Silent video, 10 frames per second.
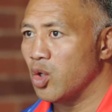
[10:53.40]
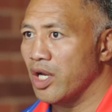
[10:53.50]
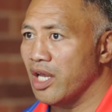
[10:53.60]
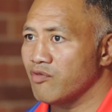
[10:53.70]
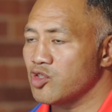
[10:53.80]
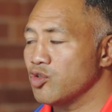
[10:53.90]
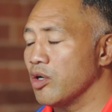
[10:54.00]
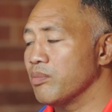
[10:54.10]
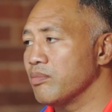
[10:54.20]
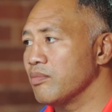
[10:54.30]
Where I have to
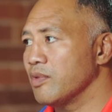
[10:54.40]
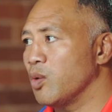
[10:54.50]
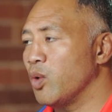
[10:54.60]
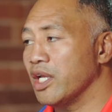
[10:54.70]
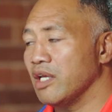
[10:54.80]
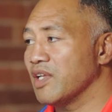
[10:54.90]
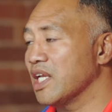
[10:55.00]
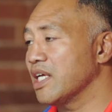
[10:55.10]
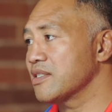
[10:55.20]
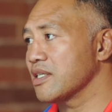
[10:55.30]
drop the weight
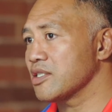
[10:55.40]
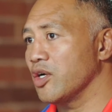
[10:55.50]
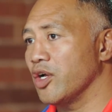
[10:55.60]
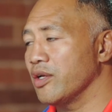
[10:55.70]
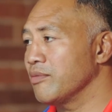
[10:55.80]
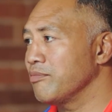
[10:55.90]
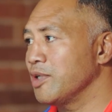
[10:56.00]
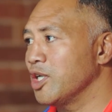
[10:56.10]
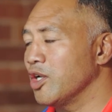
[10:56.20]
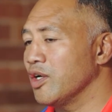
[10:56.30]
even lesser. So,
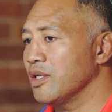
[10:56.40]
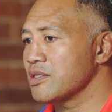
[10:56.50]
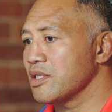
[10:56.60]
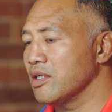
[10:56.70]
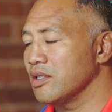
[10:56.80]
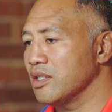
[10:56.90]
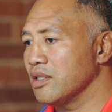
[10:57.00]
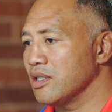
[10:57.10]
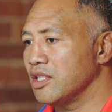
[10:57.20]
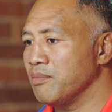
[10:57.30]
you know, so
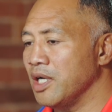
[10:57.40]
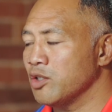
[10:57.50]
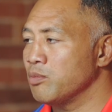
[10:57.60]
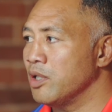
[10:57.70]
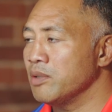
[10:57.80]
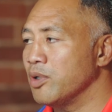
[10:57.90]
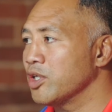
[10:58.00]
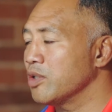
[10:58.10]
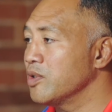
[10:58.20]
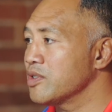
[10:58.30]
the demand on my
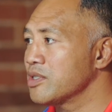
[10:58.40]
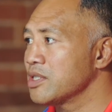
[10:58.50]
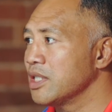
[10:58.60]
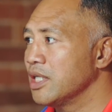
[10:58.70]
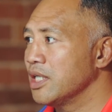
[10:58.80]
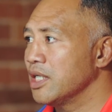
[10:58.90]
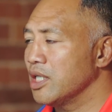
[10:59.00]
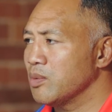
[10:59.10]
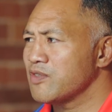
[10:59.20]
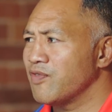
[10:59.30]
body
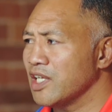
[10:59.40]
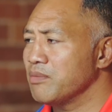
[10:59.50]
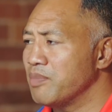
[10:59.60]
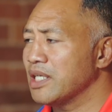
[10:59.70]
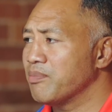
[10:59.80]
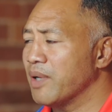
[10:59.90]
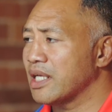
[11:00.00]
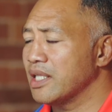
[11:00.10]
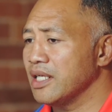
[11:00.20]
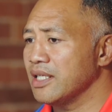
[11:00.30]
was fairly big back
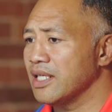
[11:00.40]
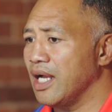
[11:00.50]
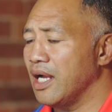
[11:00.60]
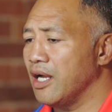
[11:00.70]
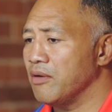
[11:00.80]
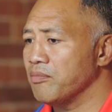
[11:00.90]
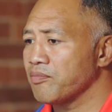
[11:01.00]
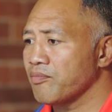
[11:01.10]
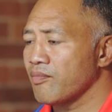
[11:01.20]
yep. then.